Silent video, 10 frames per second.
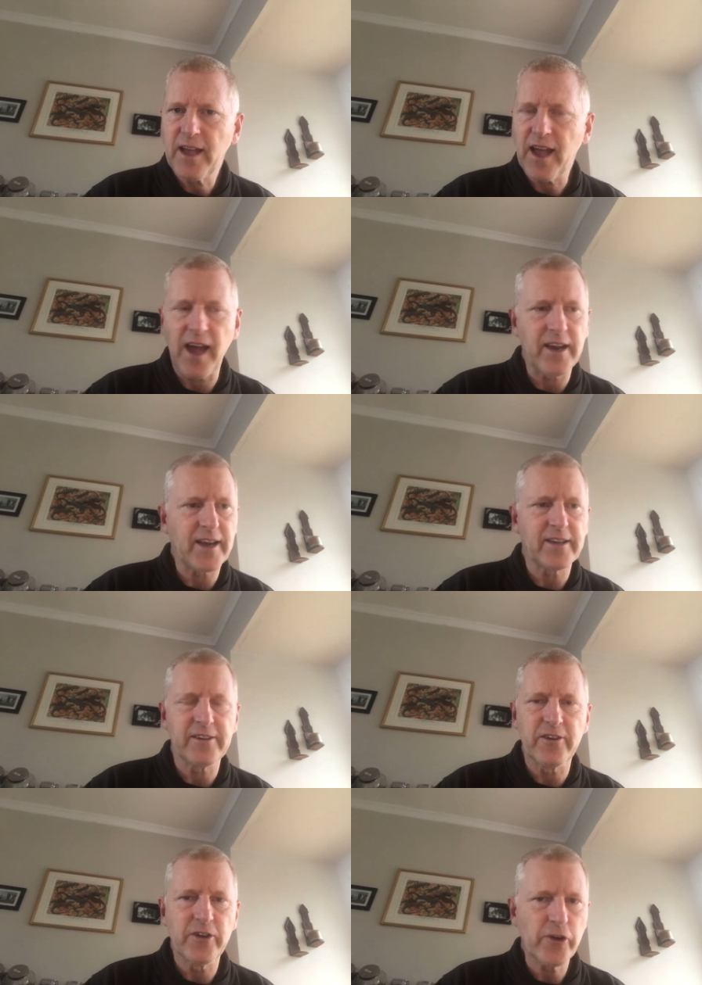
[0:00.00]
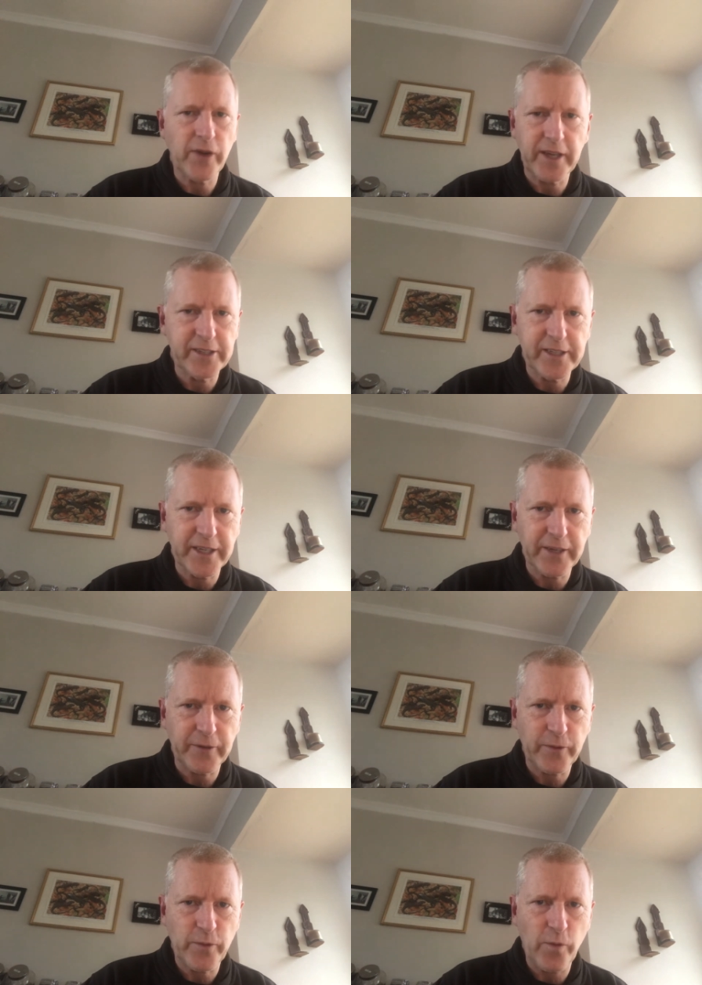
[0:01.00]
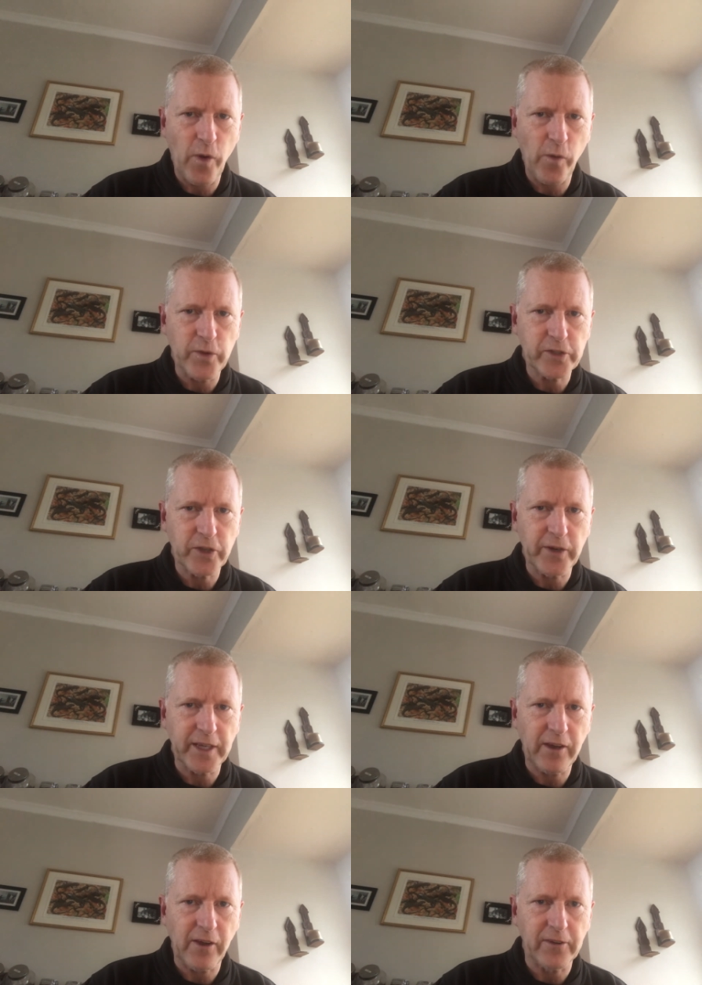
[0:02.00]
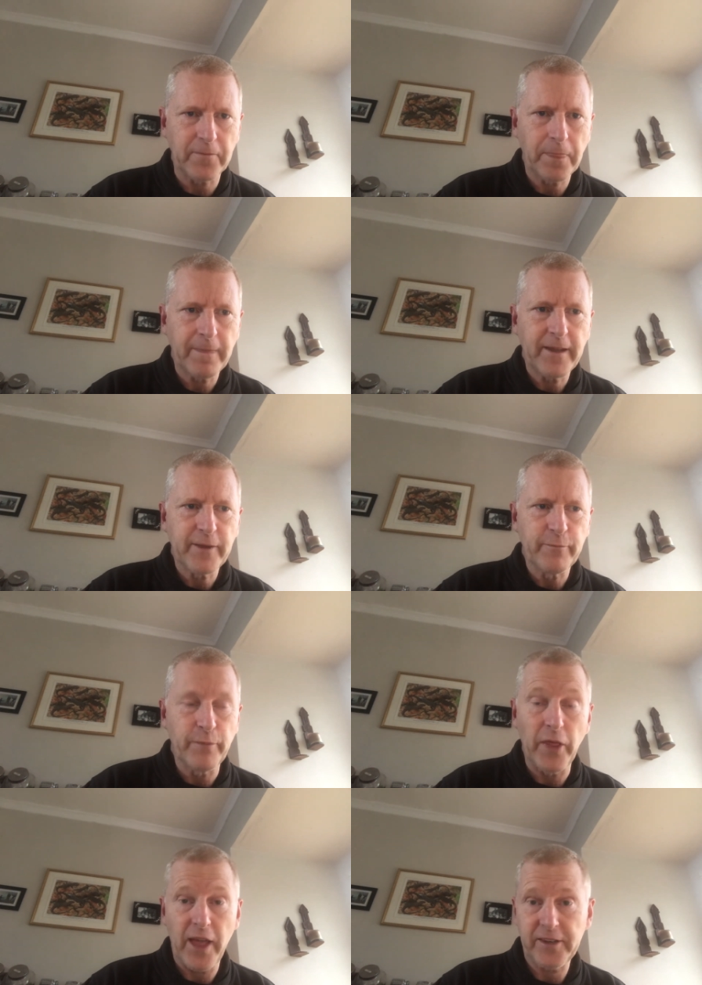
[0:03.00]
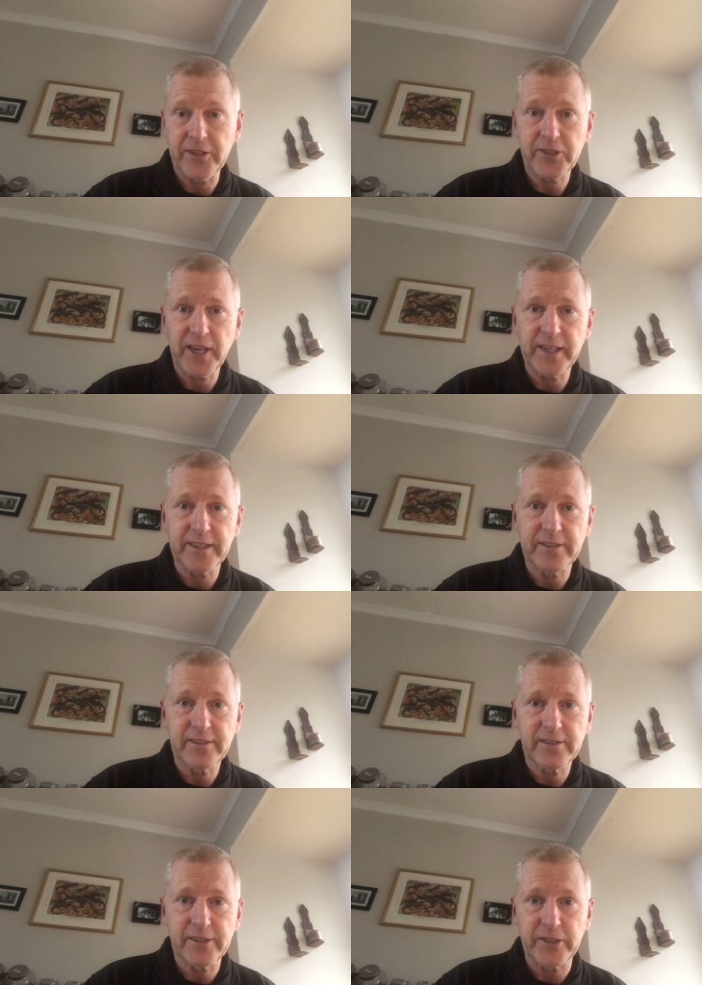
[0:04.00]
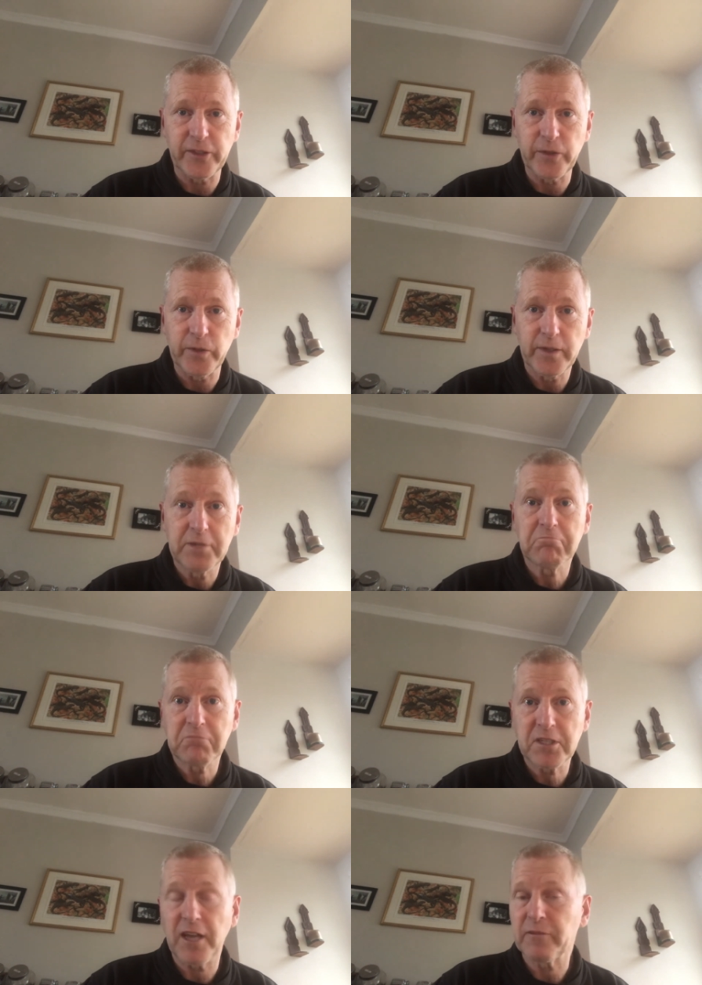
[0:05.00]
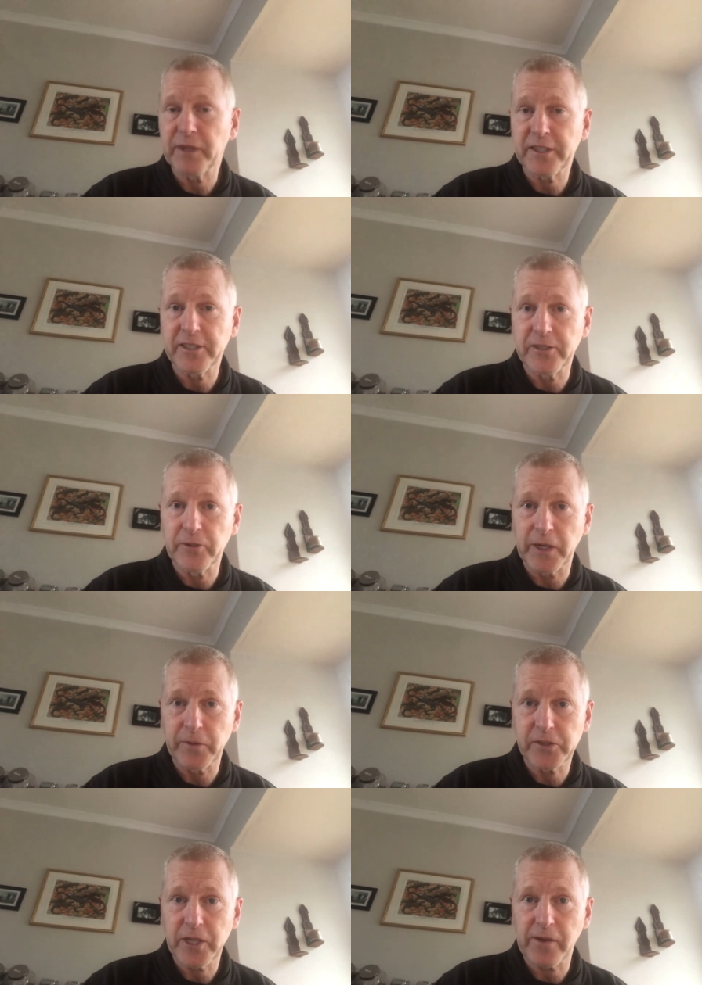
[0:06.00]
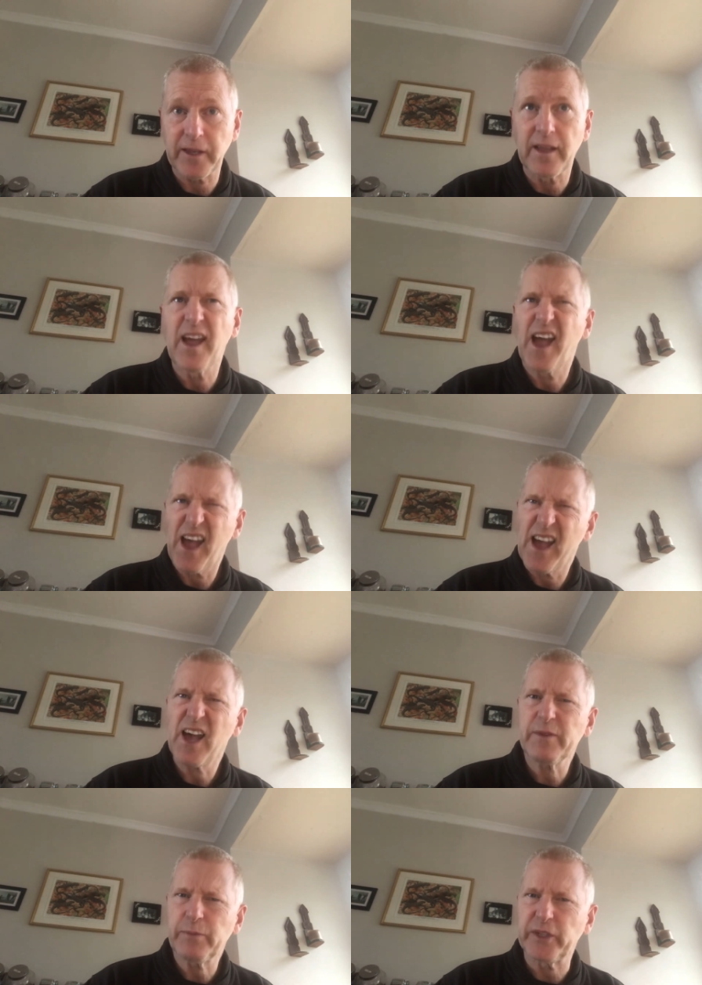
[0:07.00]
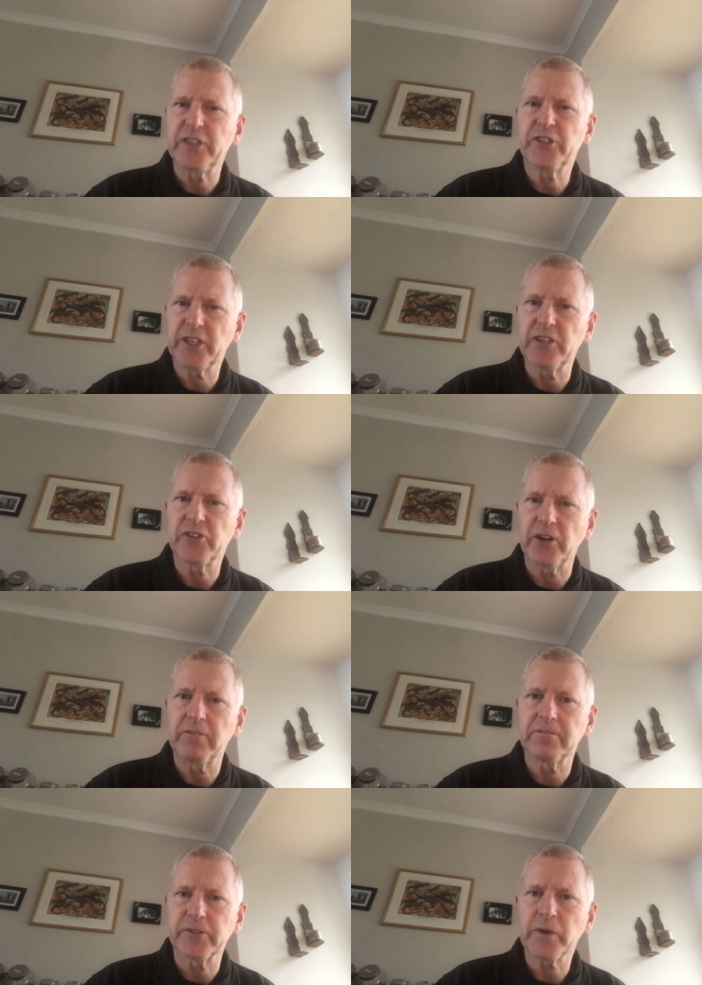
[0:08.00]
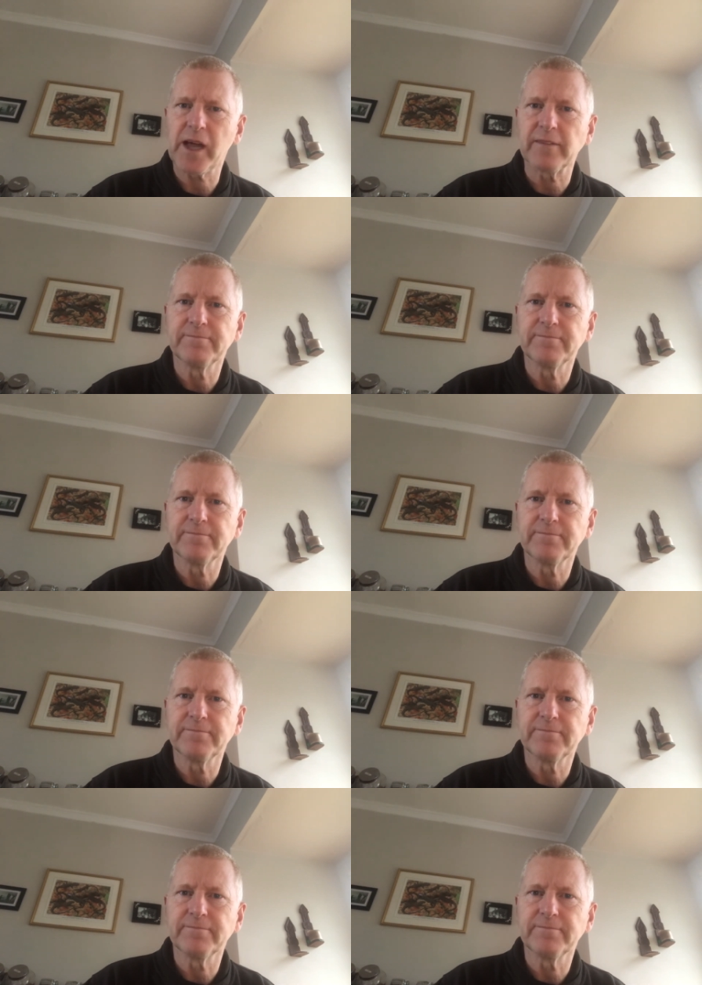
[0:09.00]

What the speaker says: and had no idea what was going on, but then decided to tell me I didn't know what I was doing, I'd be pretty cheesed off as well.